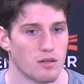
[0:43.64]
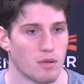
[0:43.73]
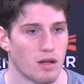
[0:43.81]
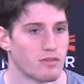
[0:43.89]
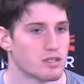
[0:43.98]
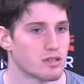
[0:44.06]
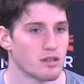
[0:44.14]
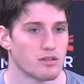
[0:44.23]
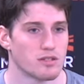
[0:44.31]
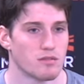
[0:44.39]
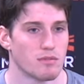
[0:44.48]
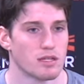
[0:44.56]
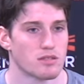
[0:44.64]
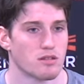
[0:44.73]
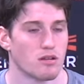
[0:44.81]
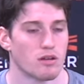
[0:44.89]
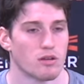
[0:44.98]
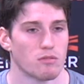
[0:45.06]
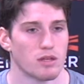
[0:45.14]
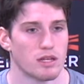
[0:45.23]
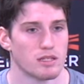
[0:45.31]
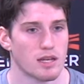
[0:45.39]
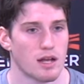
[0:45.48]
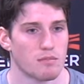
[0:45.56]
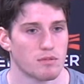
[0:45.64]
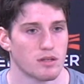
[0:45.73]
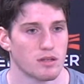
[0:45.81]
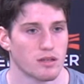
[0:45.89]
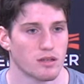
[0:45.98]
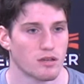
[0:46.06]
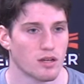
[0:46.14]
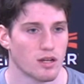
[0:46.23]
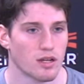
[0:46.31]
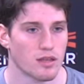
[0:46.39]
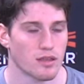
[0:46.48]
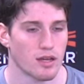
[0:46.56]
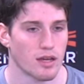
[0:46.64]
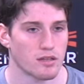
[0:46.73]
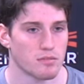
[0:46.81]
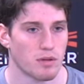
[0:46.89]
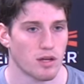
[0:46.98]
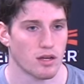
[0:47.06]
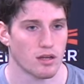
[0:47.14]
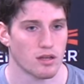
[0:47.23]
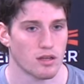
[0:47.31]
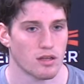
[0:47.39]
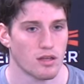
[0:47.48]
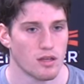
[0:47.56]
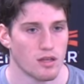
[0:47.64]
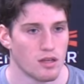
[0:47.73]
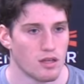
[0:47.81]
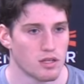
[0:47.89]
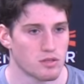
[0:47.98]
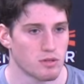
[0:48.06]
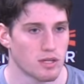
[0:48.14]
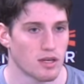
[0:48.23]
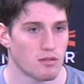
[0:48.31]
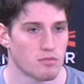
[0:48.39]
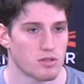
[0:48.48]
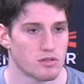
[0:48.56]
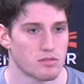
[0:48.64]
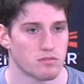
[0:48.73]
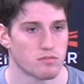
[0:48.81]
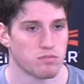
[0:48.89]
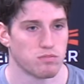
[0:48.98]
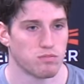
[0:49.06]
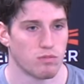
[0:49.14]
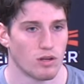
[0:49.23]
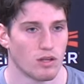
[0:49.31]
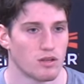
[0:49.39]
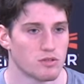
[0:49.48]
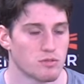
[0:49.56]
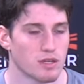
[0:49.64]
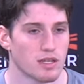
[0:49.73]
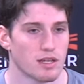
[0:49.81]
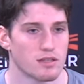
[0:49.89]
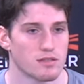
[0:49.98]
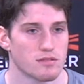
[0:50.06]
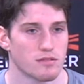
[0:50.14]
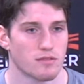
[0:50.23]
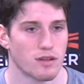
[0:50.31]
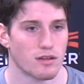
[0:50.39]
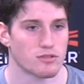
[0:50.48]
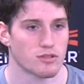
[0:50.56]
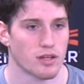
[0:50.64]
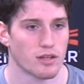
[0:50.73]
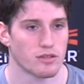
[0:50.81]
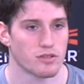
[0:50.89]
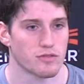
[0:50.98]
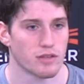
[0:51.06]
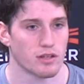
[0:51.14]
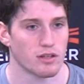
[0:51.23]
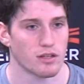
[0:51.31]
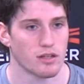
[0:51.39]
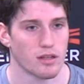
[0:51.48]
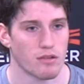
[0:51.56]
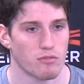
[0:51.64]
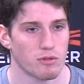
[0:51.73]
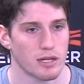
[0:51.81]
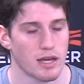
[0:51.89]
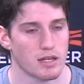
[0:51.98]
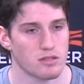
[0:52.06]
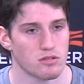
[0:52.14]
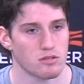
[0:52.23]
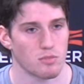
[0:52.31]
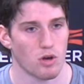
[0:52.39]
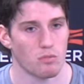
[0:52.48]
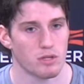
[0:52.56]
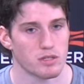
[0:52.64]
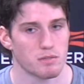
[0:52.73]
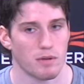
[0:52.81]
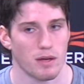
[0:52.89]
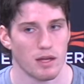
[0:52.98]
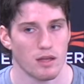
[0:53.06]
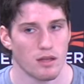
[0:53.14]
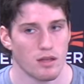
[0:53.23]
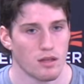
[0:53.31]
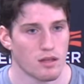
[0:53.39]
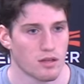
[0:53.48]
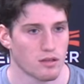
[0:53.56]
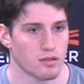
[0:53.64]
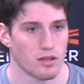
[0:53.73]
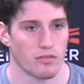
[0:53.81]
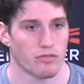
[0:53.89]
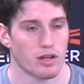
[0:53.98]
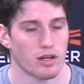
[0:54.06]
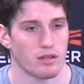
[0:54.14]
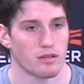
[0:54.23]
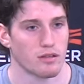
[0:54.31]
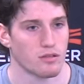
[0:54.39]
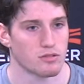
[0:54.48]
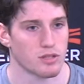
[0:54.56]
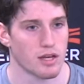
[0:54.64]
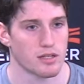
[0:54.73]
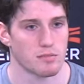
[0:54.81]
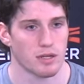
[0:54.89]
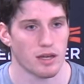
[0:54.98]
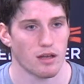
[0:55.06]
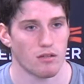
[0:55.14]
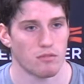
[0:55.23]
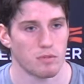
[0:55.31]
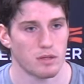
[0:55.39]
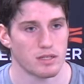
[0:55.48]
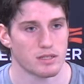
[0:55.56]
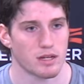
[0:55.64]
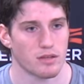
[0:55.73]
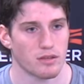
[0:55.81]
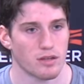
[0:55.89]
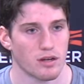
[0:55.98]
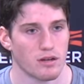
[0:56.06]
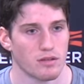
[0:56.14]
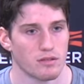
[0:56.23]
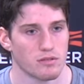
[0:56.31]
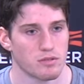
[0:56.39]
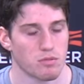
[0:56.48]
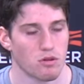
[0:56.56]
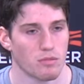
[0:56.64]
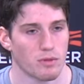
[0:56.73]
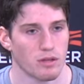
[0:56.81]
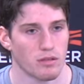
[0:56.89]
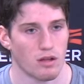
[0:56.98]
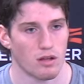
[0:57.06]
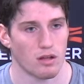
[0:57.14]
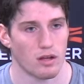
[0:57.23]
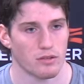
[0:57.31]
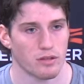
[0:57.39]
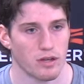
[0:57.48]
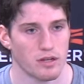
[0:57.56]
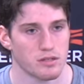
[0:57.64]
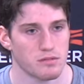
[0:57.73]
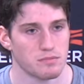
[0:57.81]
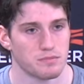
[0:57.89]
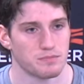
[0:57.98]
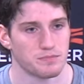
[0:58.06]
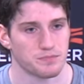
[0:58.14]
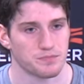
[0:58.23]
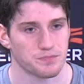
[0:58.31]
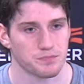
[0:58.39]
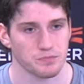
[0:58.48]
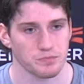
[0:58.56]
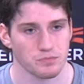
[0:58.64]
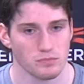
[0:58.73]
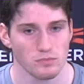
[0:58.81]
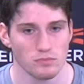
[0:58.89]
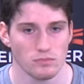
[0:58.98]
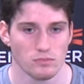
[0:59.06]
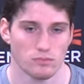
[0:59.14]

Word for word: obviously your teammates knowing when that's happening, like you got to get the guy the puck. And this weekend was one of those weekends that I was kind of just feeling it. Everybody has those moments, but enough credit. Those guys make hell of plays out there and support me all out the ice. You say